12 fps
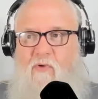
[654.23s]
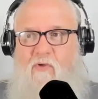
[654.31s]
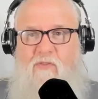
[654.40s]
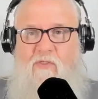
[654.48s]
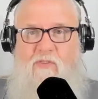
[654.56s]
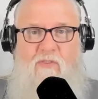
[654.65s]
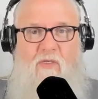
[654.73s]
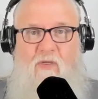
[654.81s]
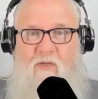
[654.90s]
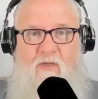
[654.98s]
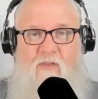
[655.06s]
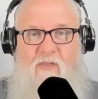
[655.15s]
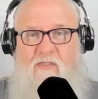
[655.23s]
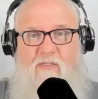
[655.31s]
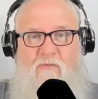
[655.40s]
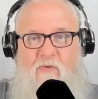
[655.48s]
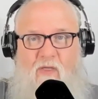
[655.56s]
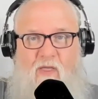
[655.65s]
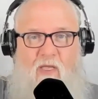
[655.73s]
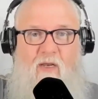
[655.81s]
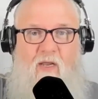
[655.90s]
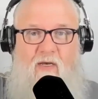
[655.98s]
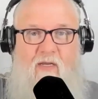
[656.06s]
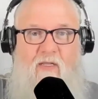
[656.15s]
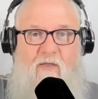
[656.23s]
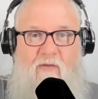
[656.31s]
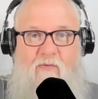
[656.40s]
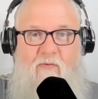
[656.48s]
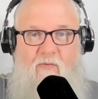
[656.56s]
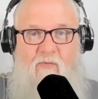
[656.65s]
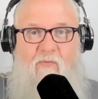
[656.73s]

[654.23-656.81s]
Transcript: because there's unending